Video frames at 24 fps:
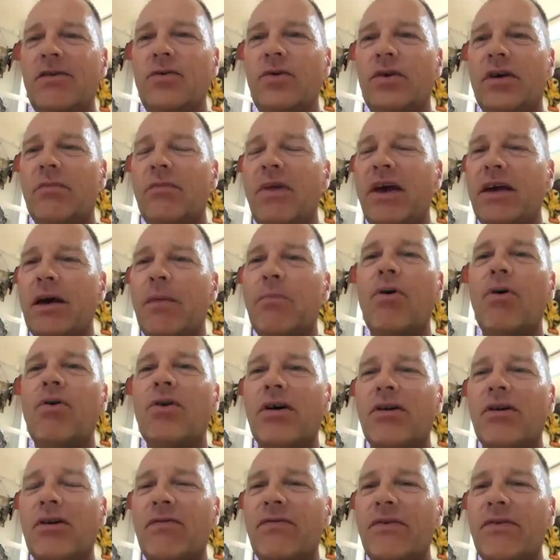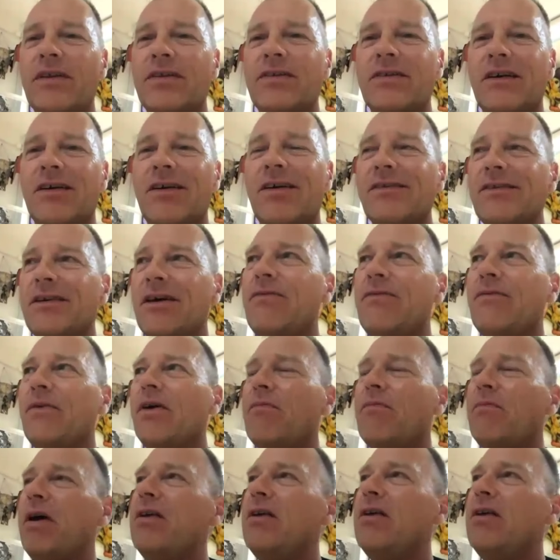and you make a book out of it. Uh, you have a uh,